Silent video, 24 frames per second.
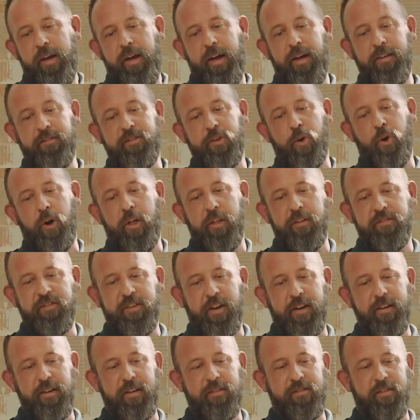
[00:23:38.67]
And so all of a
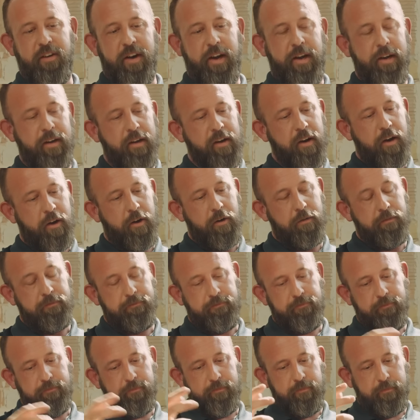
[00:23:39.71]
sudden it's like,
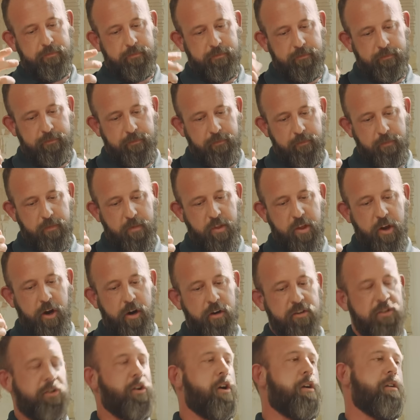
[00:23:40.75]
they're
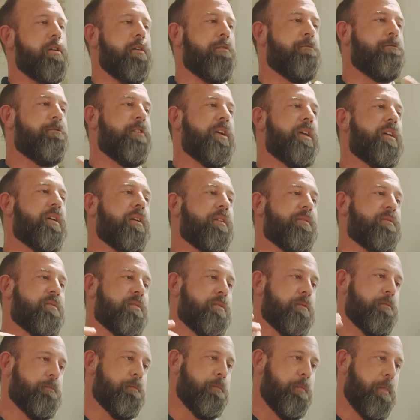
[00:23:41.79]
starting to feed
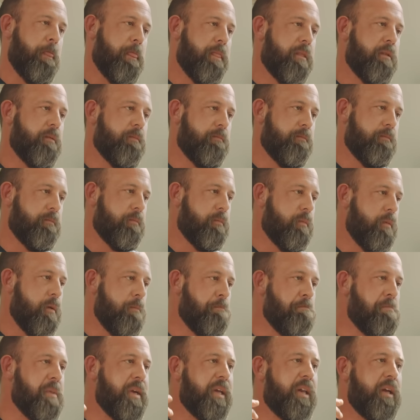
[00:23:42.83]
us
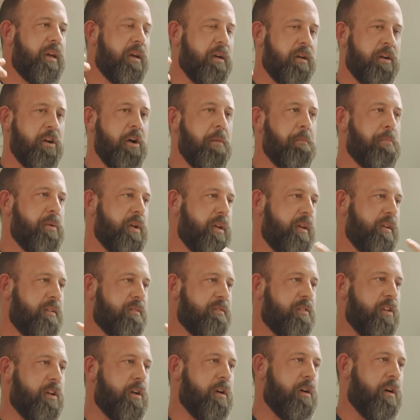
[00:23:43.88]
media
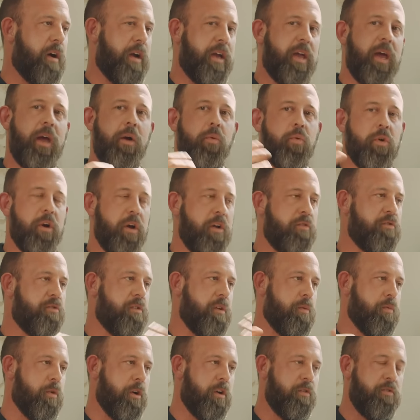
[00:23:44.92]
companies that are like, hey, we're
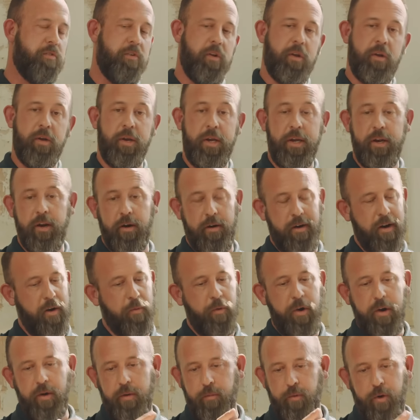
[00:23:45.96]
interested, and
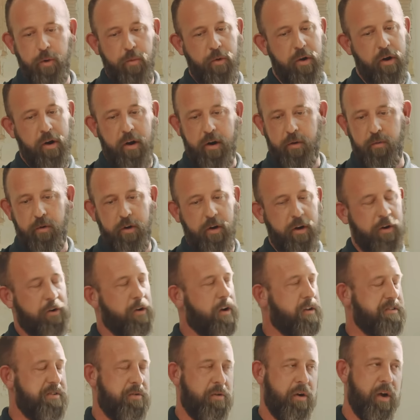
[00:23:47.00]
we went on a really
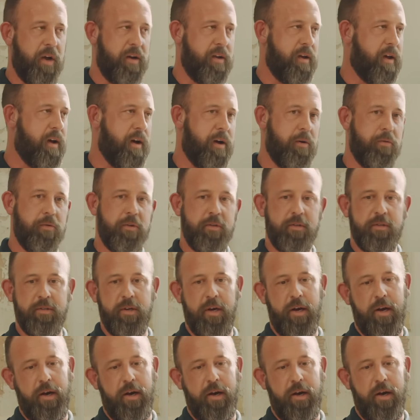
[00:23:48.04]
crazy ride. Yeah, it was